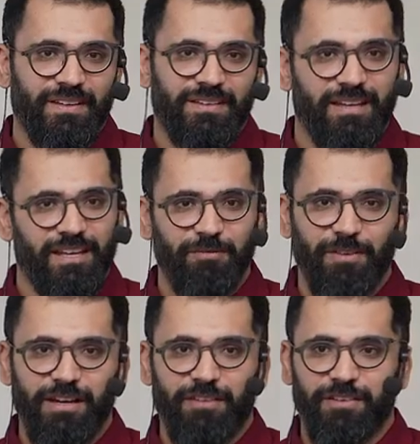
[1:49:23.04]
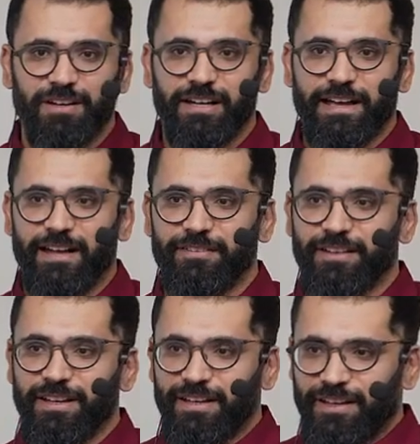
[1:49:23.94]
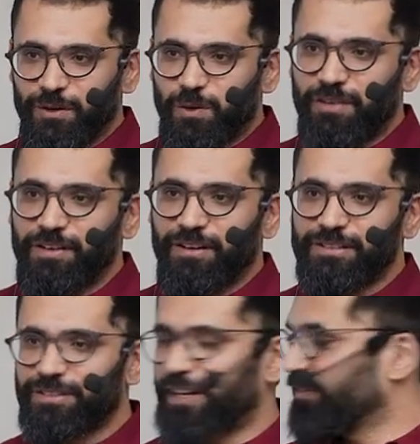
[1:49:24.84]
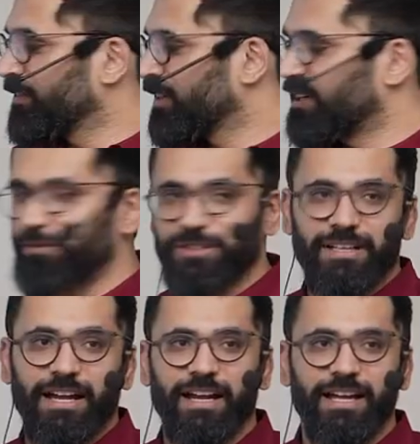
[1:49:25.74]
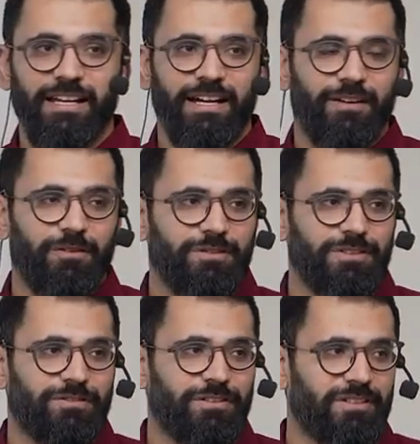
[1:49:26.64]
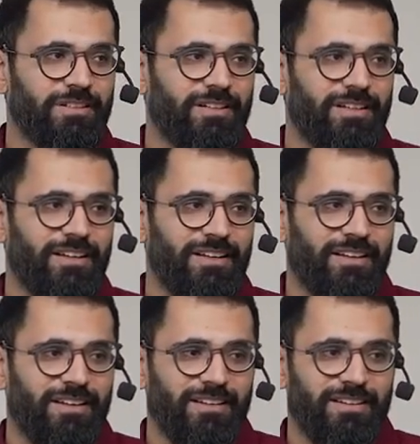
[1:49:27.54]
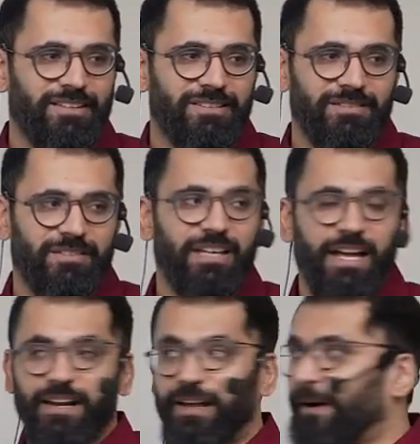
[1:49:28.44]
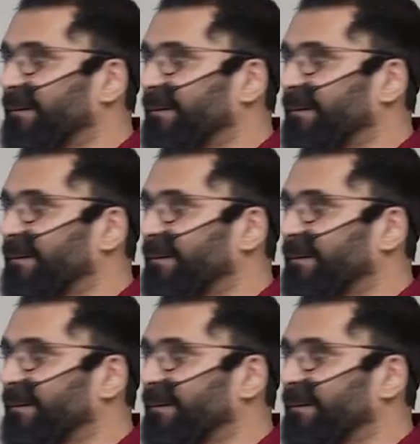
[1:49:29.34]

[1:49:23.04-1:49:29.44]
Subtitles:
Sikkim will definitely have. Goa will also have. Third was Haryana. Any idea which was the fourth? Kerala.